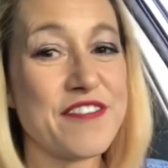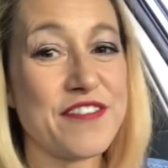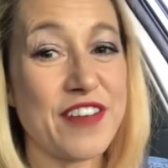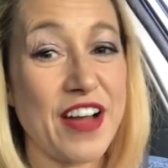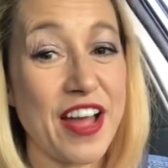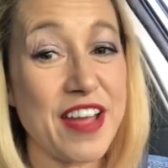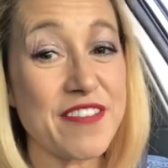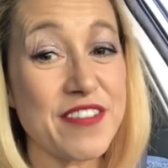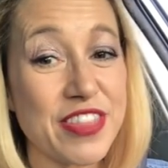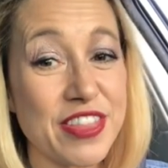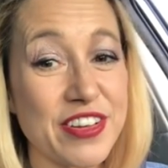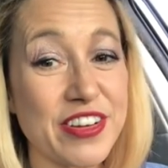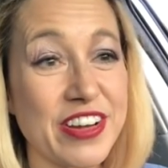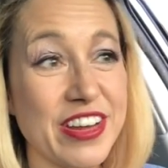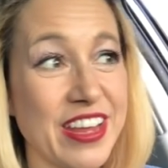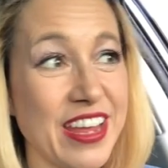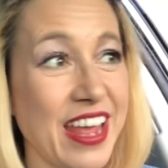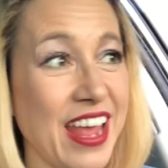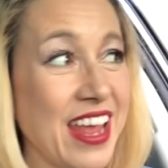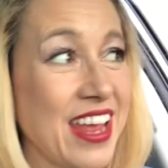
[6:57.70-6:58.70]

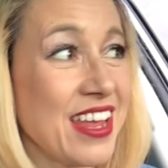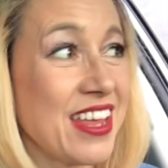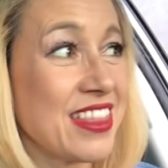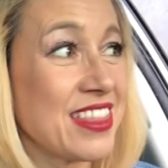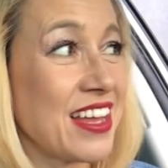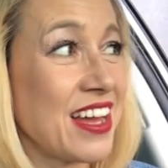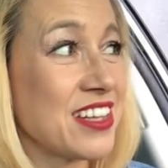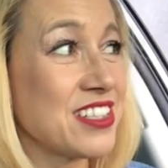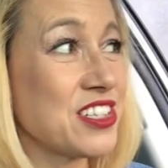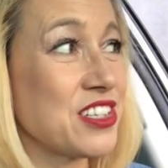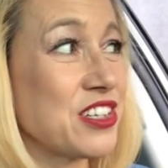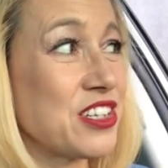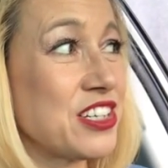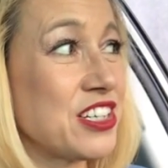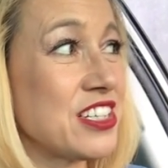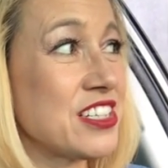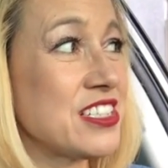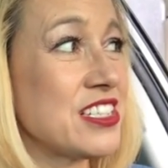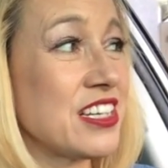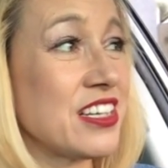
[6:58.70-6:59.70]
538 that's a good